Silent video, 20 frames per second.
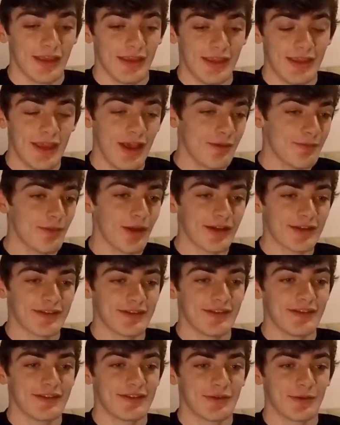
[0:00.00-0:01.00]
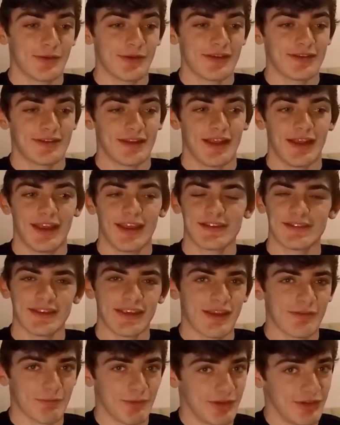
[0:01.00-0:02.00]
he unboxes these toys, and I guess
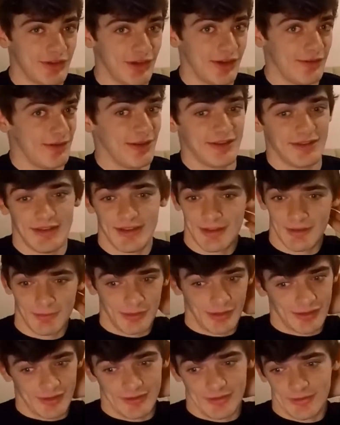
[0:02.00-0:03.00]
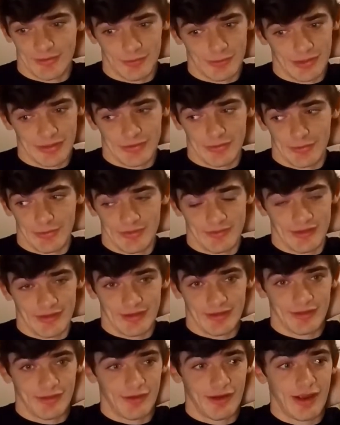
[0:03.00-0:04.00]
they give them to charity because he unboxes so many toys
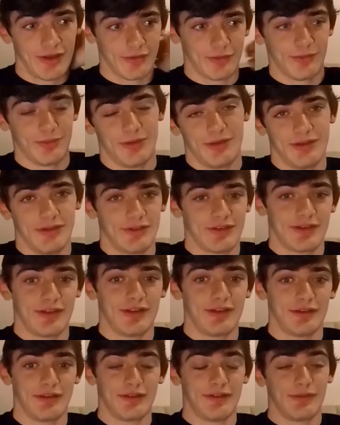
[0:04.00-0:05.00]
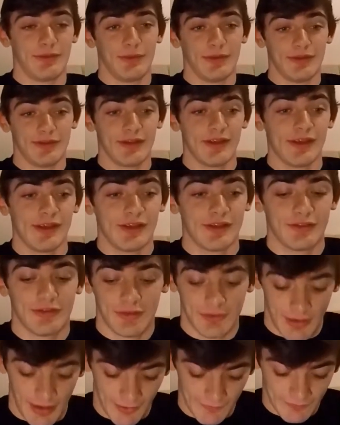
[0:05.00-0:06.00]
that their house would be just cluttered with toys.
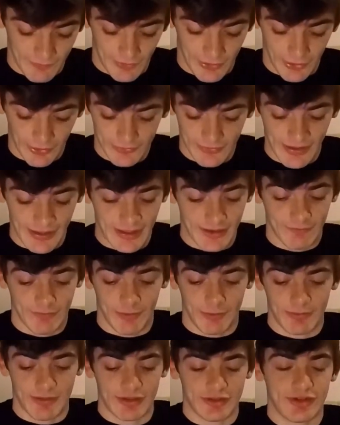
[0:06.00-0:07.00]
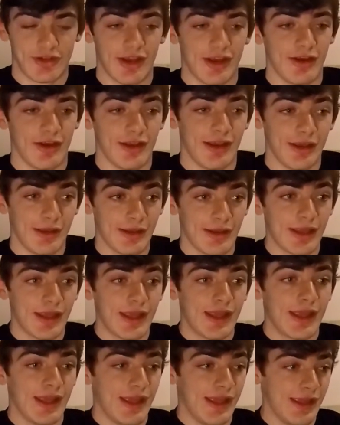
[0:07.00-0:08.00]
So I heard they give them to charity,
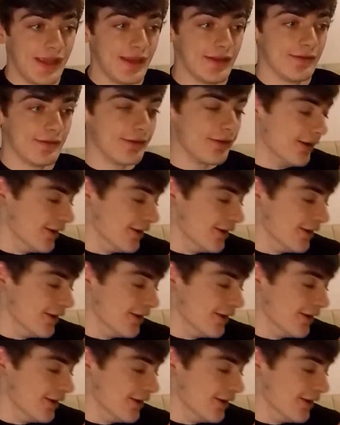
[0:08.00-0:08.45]
and